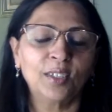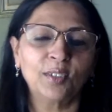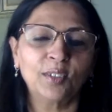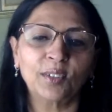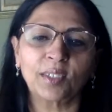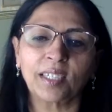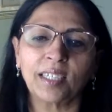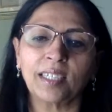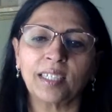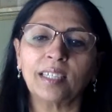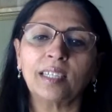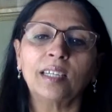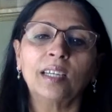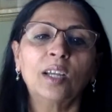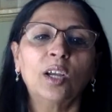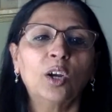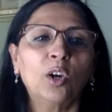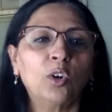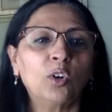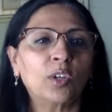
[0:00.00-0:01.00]
Okay.
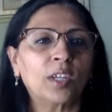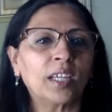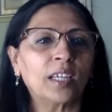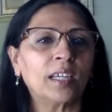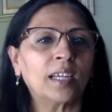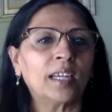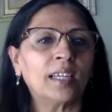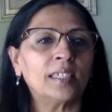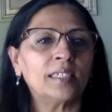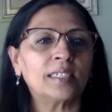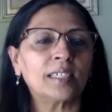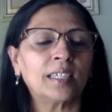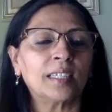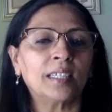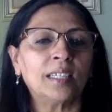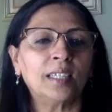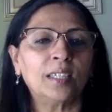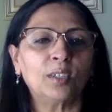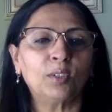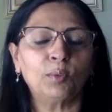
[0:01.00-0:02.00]
Okay, guys, I
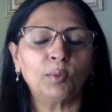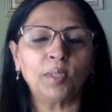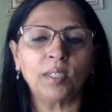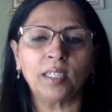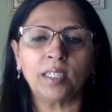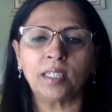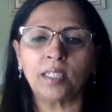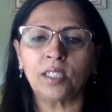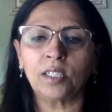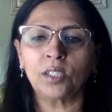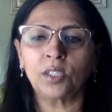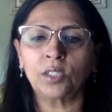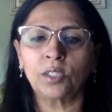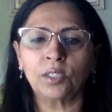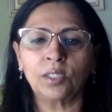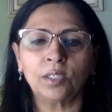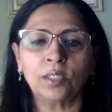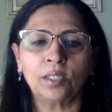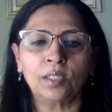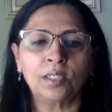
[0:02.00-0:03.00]
think we
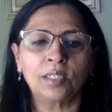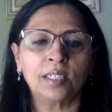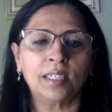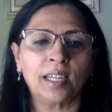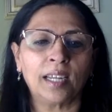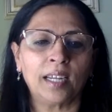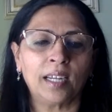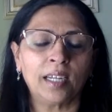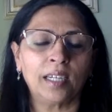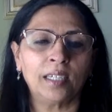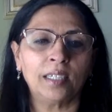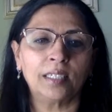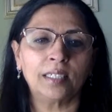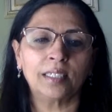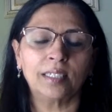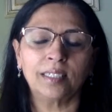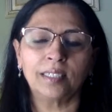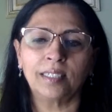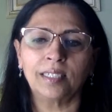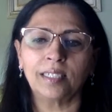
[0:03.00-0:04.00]
should
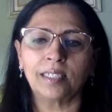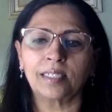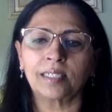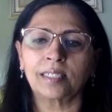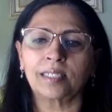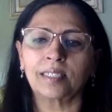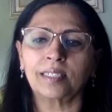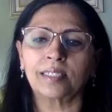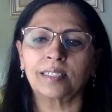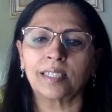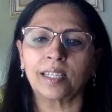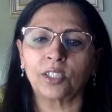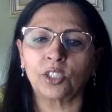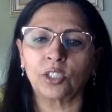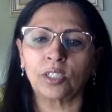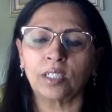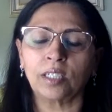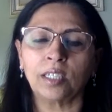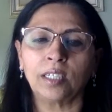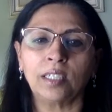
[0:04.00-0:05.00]
end this
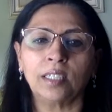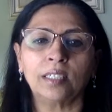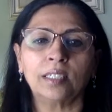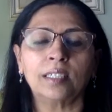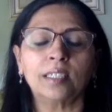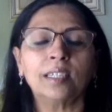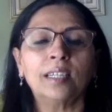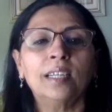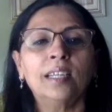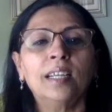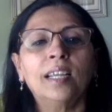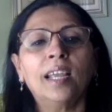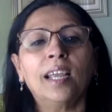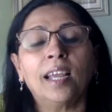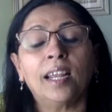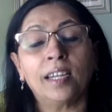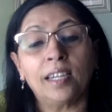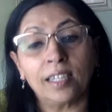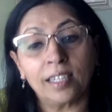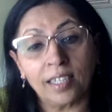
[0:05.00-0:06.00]
session here.
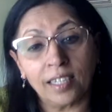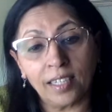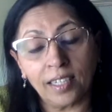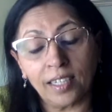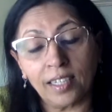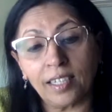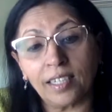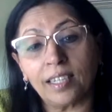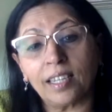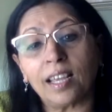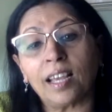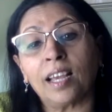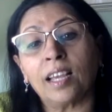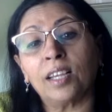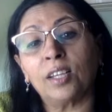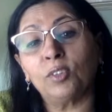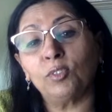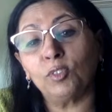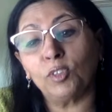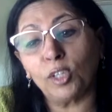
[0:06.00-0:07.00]
And again,
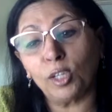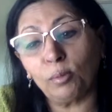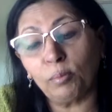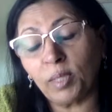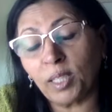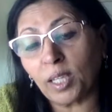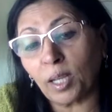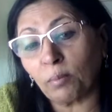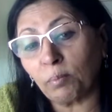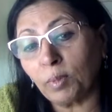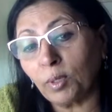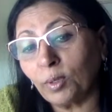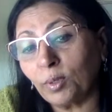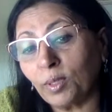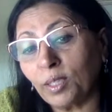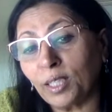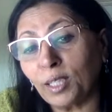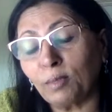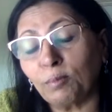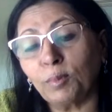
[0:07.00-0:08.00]
I will be
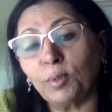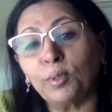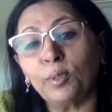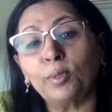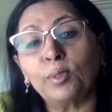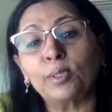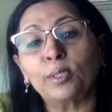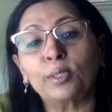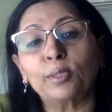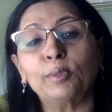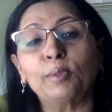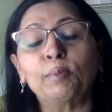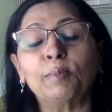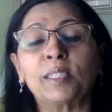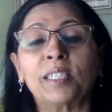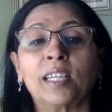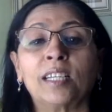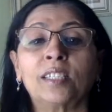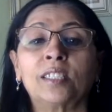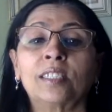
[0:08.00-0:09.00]
uploading more Zoom
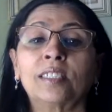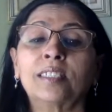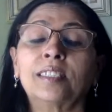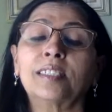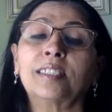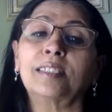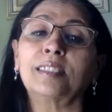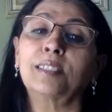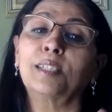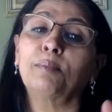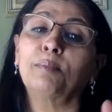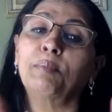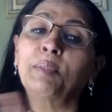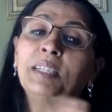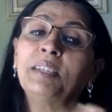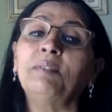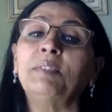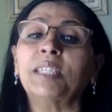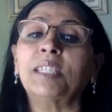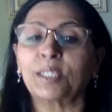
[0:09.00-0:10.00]
sessions, the
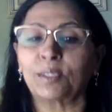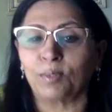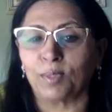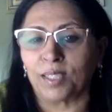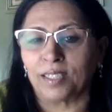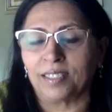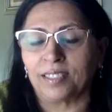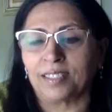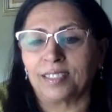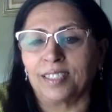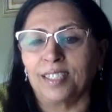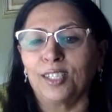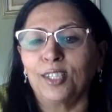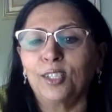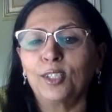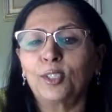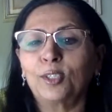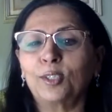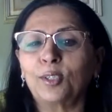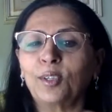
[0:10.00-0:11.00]
previous ones.
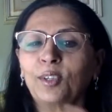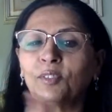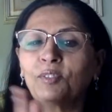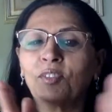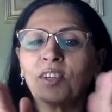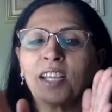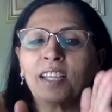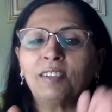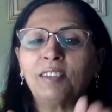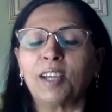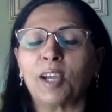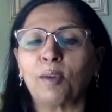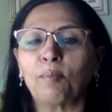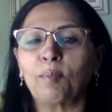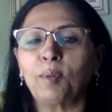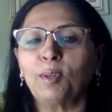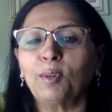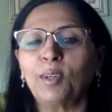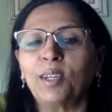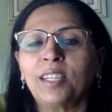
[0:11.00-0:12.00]
So if I
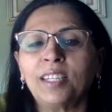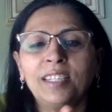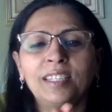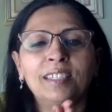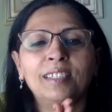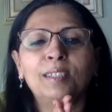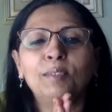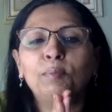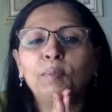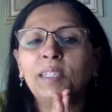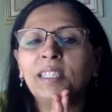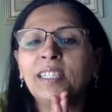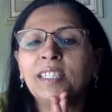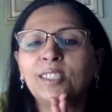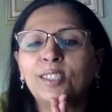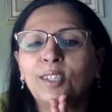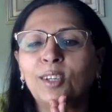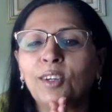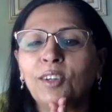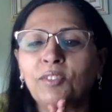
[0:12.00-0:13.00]
upload here,
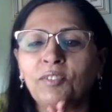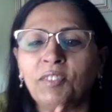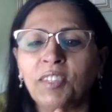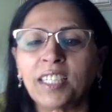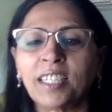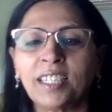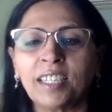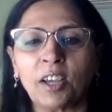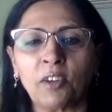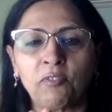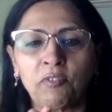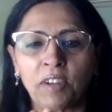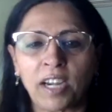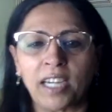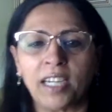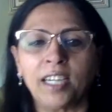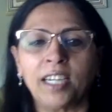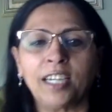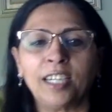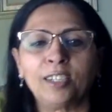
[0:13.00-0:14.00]
please don't feel
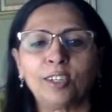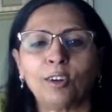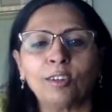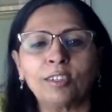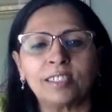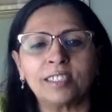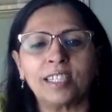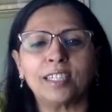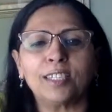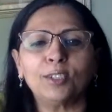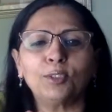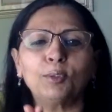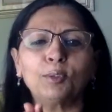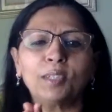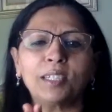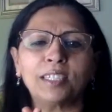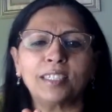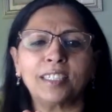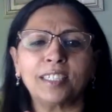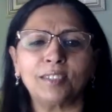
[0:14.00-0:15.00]
offended. Don't say you
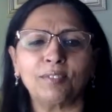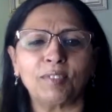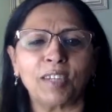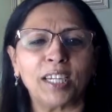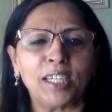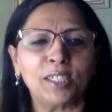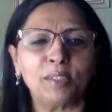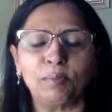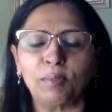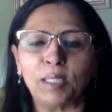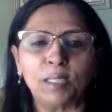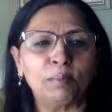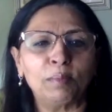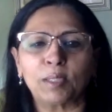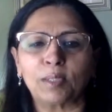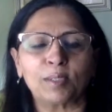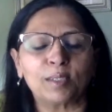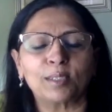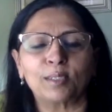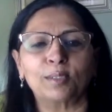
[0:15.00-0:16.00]
didn't invite me,
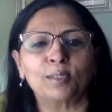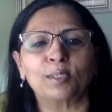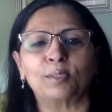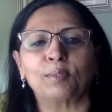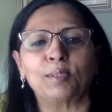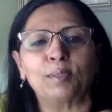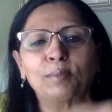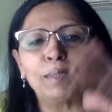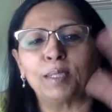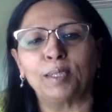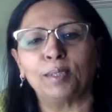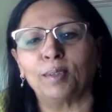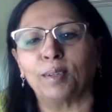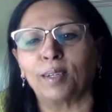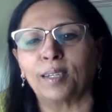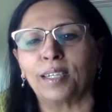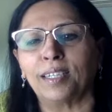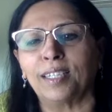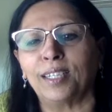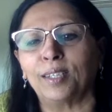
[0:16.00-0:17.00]
because those were my
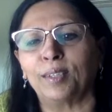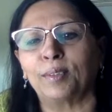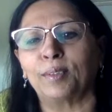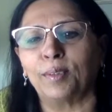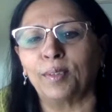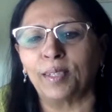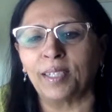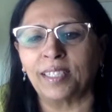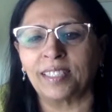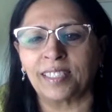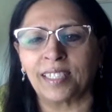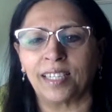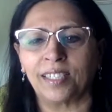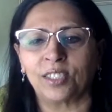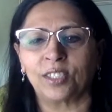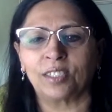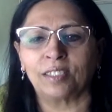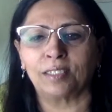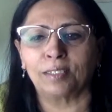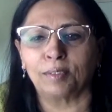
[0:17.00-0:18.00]
already recorded
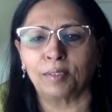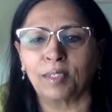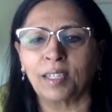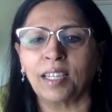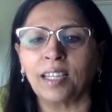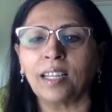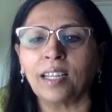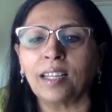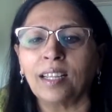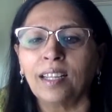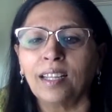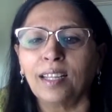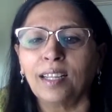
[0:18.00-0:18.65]
session. Okay.